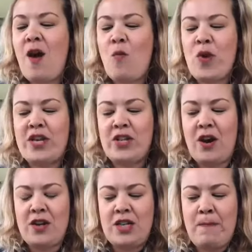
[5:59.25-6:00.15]
We
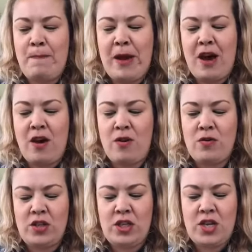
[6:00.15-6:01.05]
talked
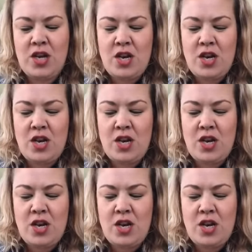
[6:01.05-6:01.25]
about